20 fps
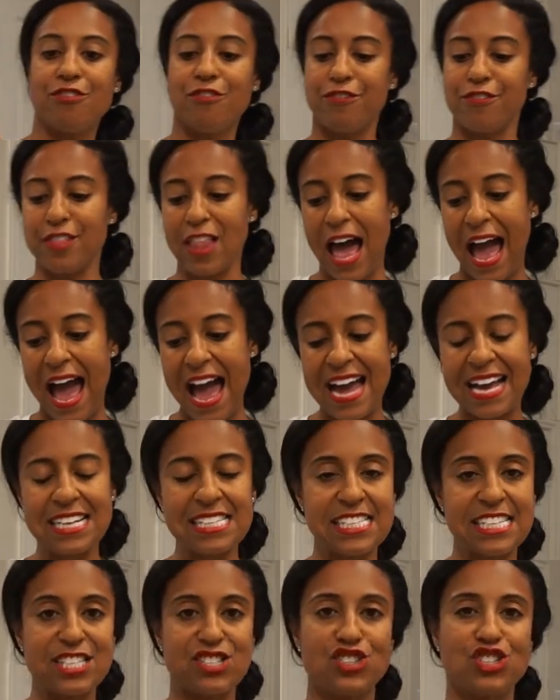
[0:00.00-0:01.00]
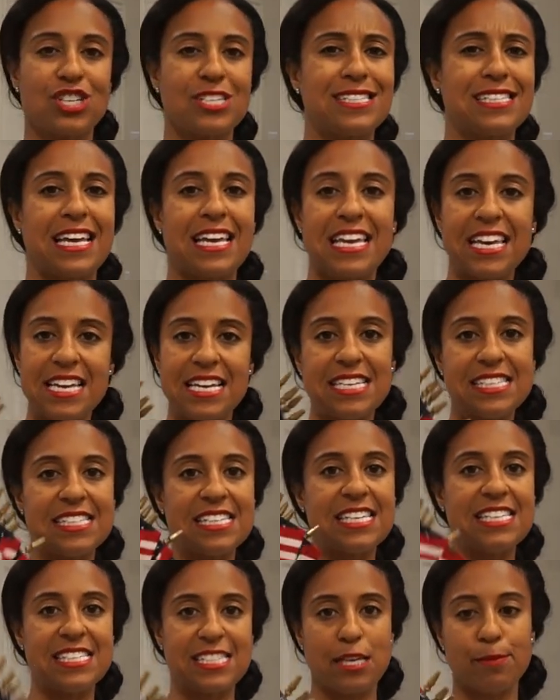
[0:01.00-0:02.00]
flags. It's just an
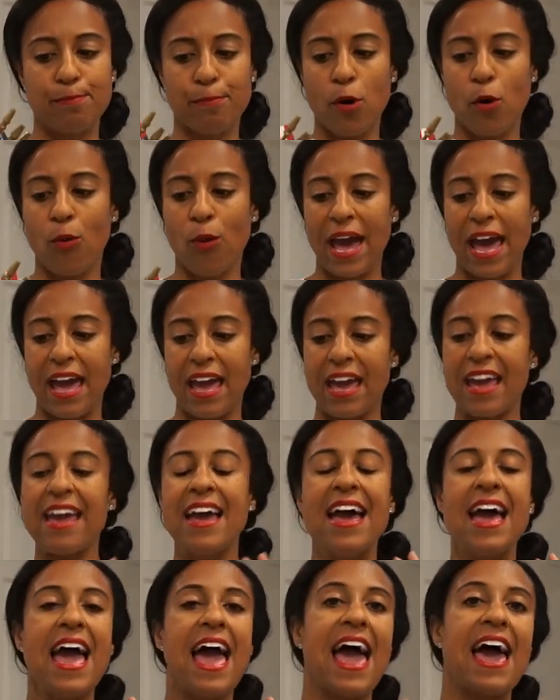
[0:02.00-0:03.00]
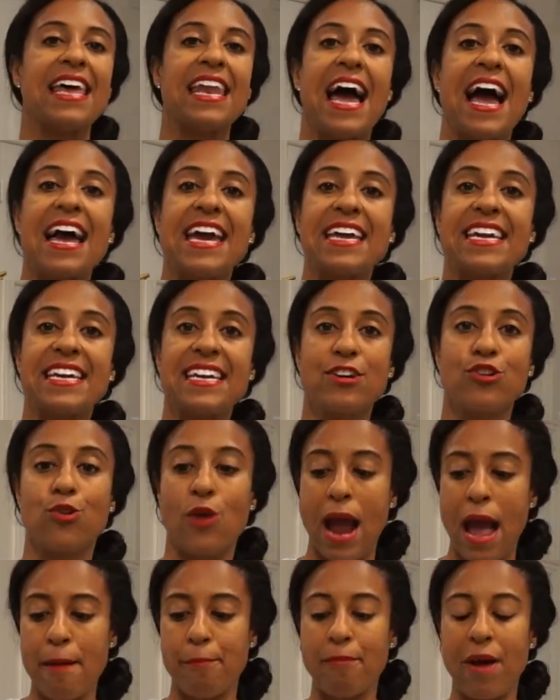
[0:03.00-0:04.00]
easy, simple way. And I
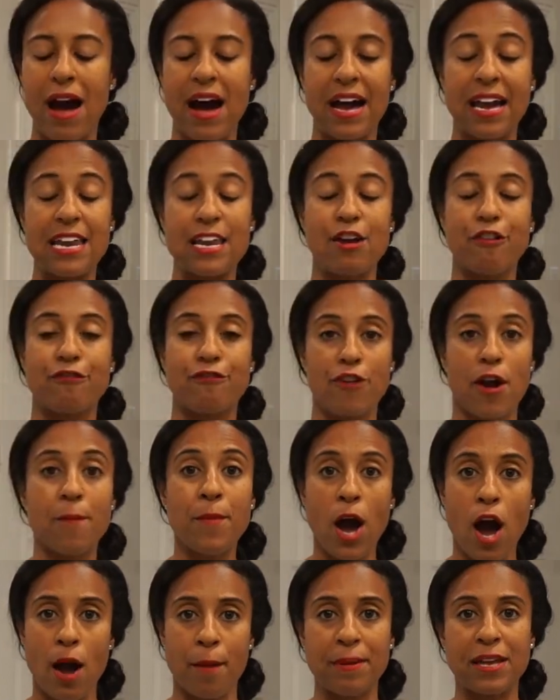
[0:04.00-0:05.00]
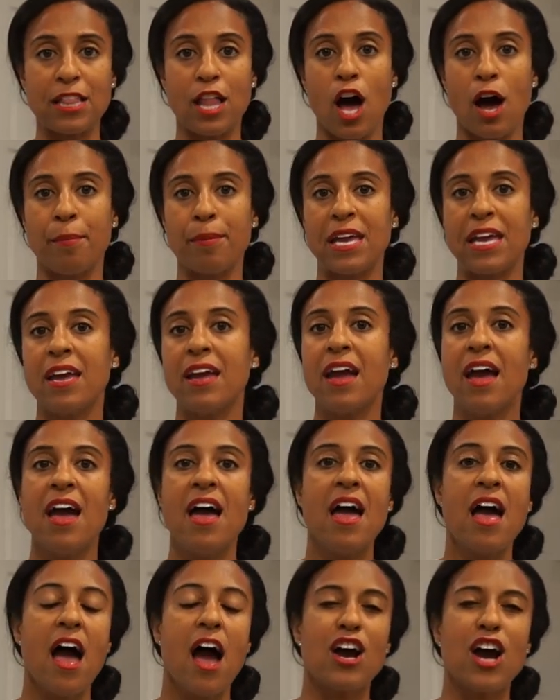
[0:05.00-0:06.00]
grab mine from Hobby Lobby.
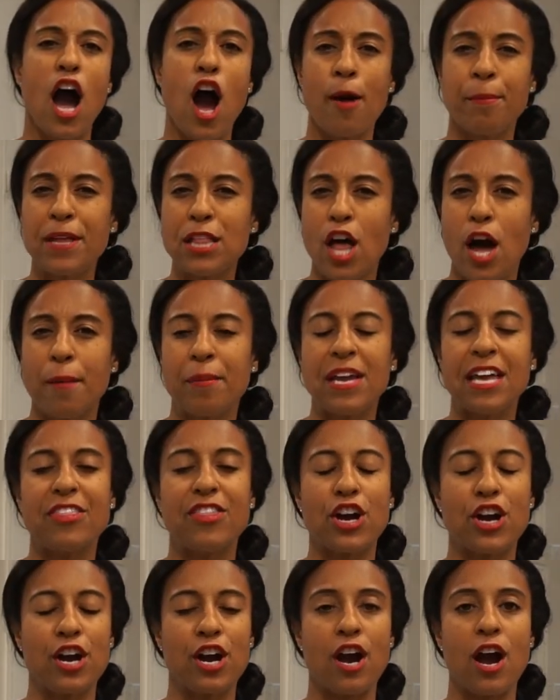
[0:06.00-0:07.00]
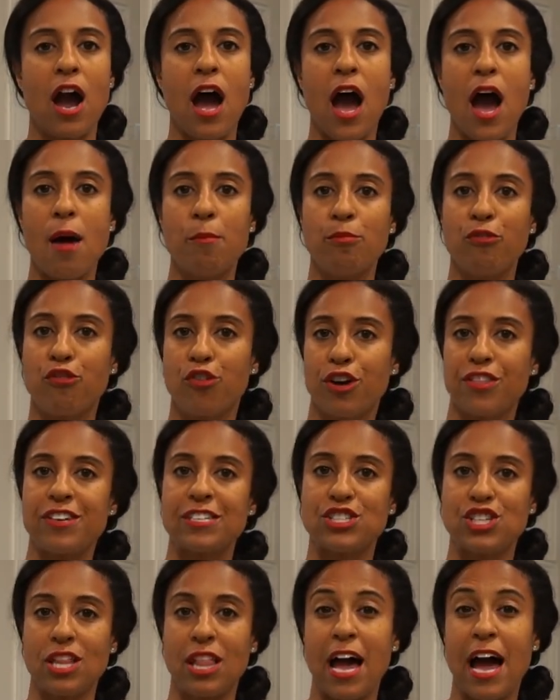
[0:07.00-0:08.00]
Hobby Lobby, their um, 4th
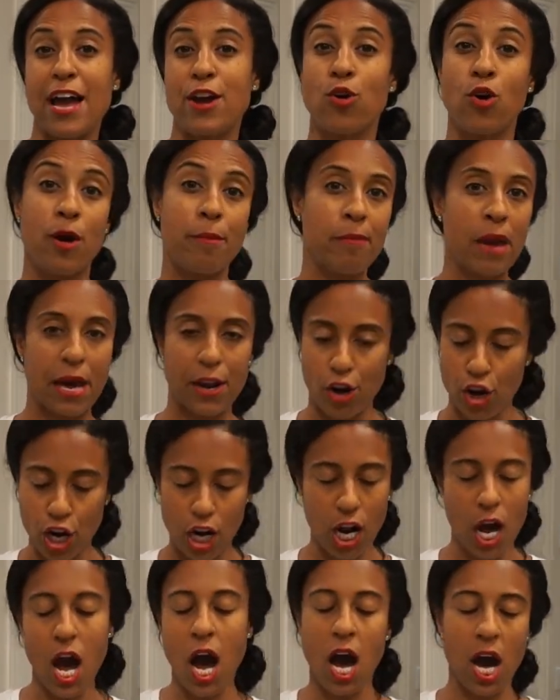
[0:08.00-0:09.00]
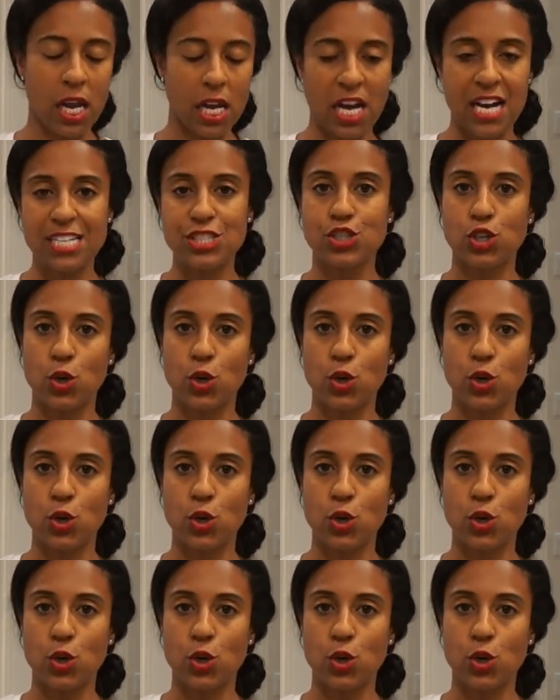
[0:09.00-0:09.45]
of July or Americana